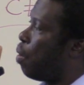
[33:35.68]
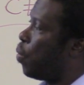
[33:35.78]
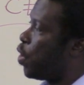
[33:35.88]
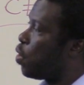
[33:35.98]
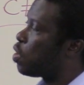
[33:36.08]

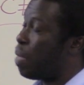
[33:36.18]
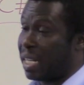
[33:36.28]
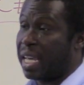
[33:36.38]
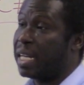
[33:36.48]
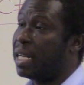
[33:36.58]
we use
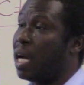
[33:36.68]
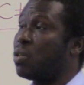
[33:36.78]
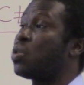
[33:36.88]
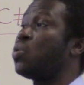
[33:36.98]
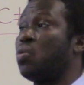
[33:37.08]
Mankenda
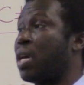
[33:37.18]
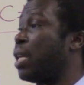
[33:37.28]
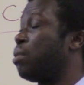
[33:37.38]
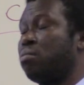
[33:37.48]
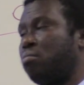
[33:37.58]
just to look
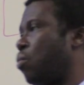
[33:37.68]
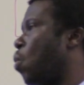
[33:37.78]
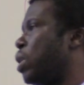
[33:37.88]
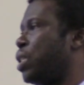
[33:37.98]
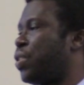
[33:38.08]
at
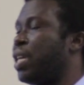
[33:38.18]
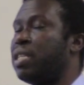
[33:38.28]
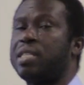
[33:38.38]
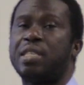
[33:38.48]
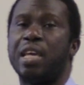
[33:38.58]
what the trend
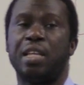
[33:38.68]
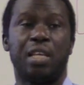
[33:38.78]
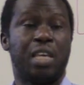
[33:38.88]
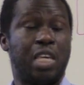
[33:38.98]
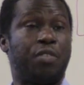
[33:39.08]
is saying,
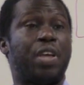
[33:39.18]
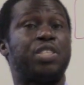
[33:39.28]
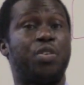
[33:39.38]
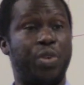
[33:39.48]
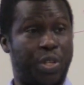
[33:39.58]
if
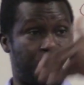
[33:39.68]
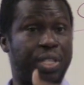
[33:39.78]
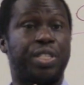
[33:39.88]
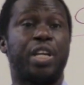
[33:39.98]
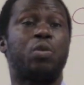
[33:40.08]
there's a
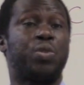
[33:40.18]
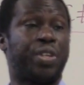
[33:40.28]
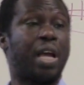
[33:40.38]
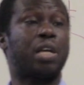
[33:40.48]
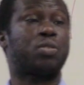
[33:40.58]
reducing trend with
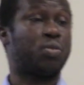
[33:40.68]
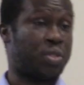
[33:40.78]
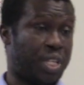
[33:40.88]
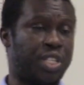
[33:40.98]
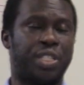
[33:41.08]
regards to
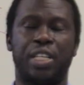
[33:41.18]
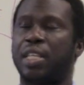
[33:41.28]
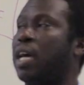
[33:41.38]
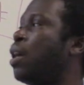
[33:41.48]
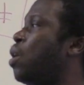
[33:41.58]
stage
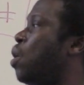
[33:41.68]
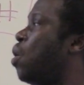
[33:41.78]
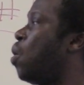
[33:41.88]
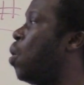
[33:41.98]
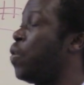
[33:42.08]
data,
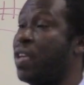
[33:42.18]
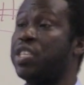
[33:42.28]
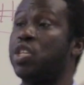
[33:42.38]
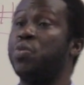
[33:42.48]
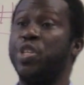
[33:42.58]
or if
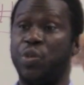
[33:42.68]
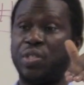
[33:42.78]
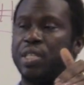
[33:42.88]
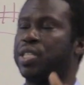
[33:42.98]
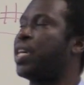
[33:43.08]
there's a
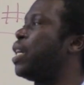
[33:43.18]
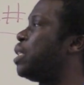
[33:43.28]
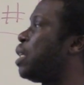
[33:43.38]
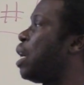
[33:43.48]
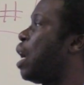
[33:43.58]
reducing
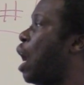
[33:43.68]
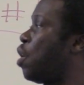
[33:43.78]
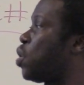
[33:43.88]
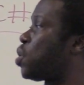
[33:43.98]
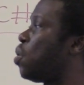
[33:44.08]
trend.
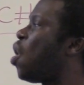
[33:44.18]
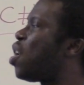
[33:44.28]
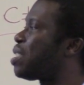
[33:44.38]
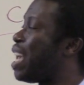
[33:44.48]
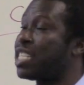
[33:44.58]
And also
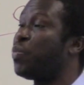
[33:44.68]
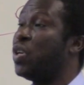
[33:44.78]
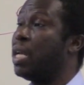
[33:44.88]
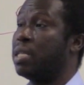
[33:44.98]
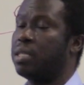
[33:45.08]
host
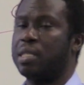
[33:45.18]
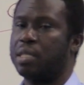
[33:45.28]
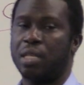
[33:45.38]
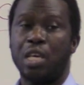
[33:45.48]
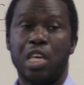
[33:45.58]
exponent
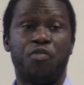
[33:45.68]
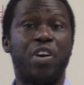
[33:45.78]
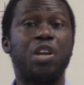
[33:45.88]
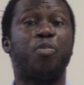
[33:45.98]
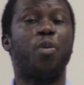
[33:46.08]
is a
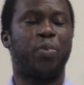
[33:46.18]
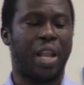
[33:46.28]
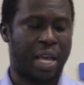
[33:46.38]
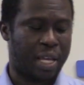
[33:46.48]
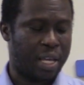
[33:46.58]
very
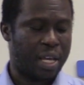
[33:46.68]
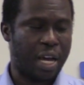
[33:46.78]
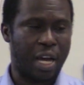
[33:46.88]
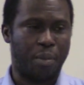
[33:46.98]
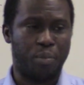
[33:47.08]
popular
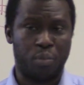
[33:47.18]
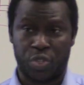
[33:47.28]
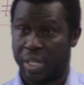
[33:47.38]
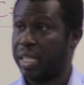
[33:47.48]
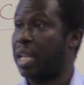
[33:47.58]

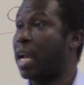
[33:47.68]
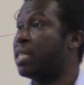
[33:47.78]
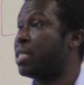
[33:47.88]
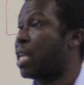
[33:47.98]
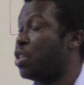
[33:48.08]
trend
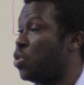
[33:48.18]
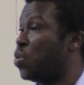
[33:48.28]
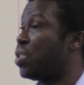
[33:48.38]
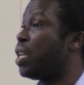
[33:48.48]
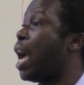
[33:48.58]
analysis that is
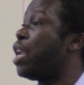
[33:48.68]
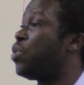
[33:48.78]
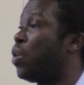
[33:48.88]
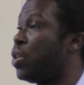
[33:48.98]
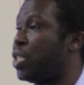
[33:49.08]
used in
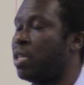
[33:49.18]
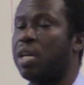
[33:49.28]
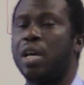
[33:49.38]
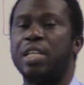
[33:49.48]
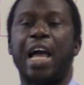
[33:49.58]
hydrology.
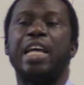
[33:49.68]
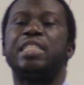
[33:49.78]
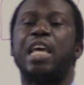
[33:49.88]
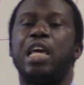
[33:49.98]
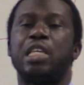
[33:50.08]
The
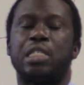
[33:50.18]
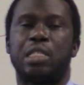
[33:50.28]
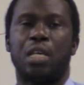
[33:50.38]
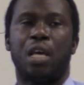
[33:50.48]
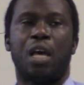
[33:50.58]
idea is